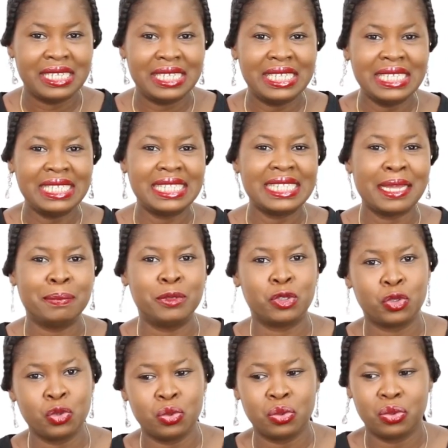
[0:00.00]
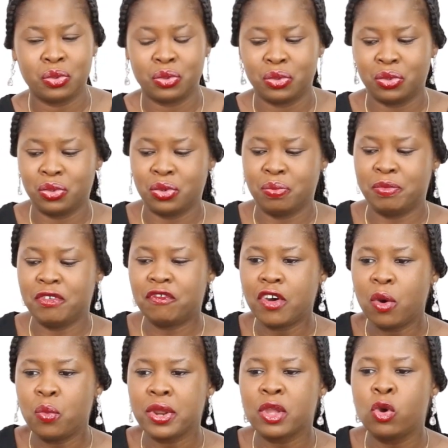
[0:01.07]
This step 2,
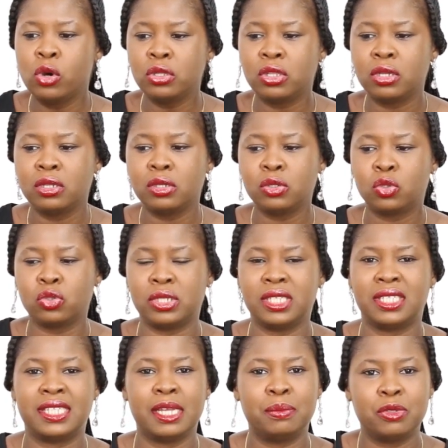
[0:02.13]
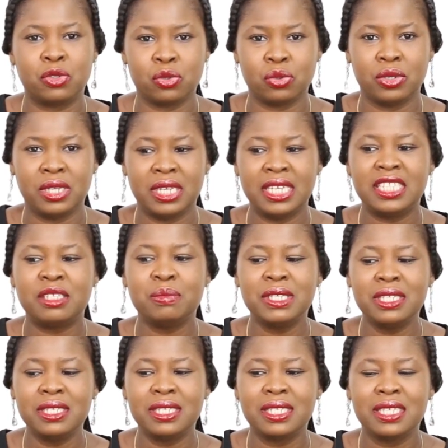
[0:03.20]
before we go to the step 2, it
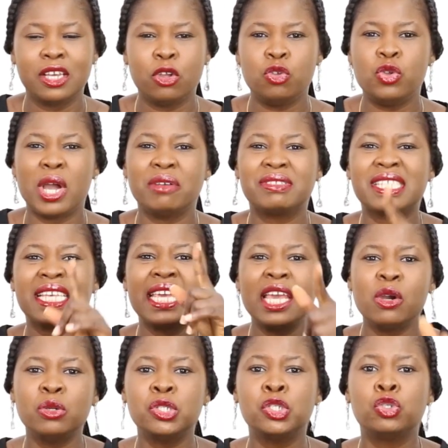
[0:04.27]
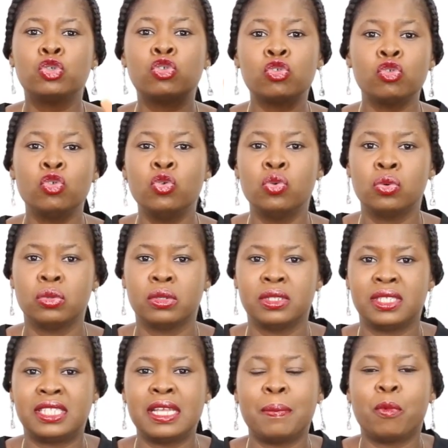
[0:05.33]
means you have scaled through
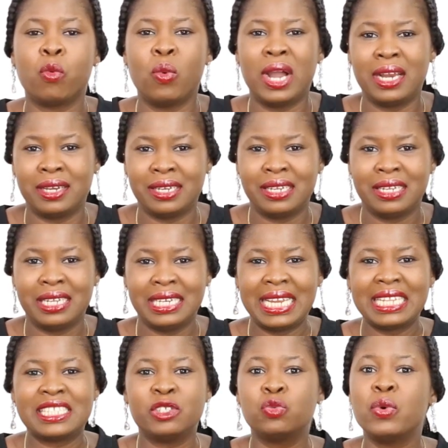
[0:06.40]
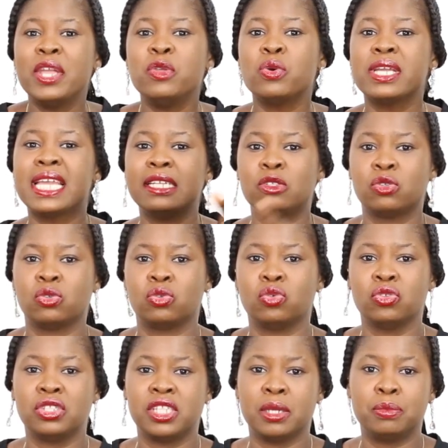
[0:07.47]
step 1. That is when you get
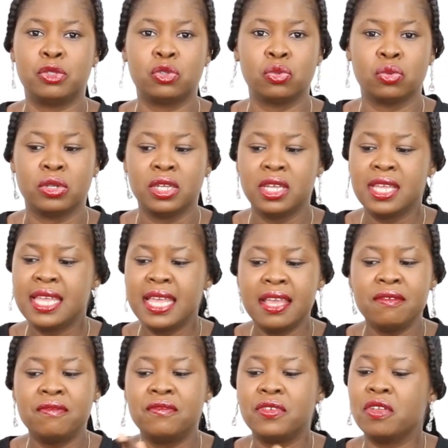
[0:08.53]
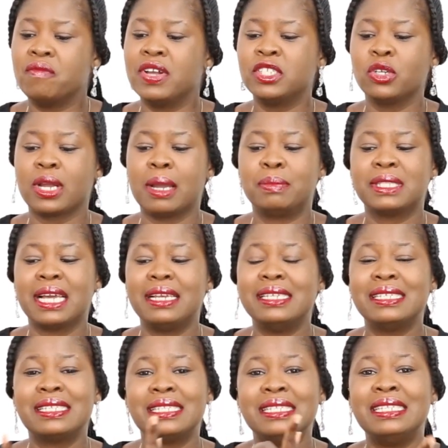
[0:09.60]
to step 2. If the venture
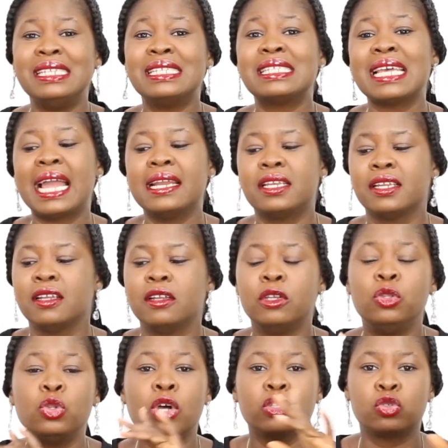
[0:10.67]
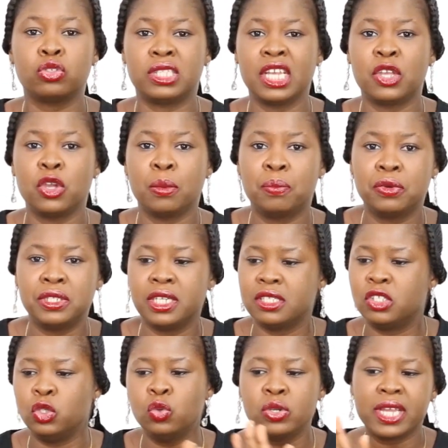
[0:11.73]
capitalists decide not to take your
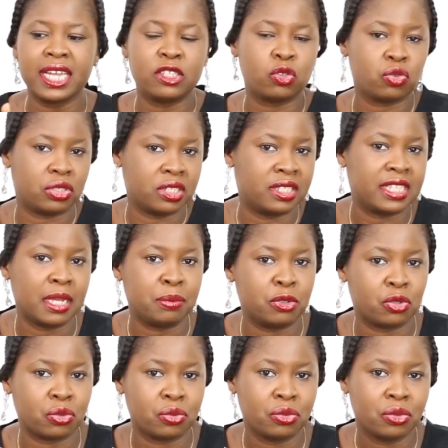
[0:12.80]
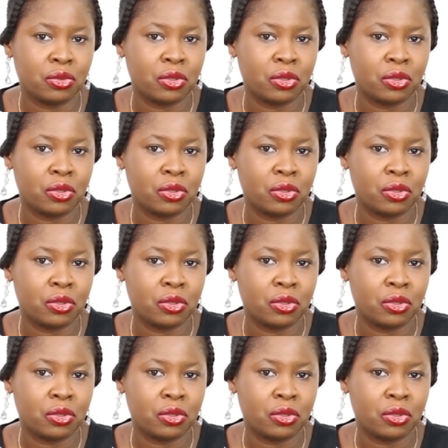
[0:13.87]
project, you won't get to this step 2,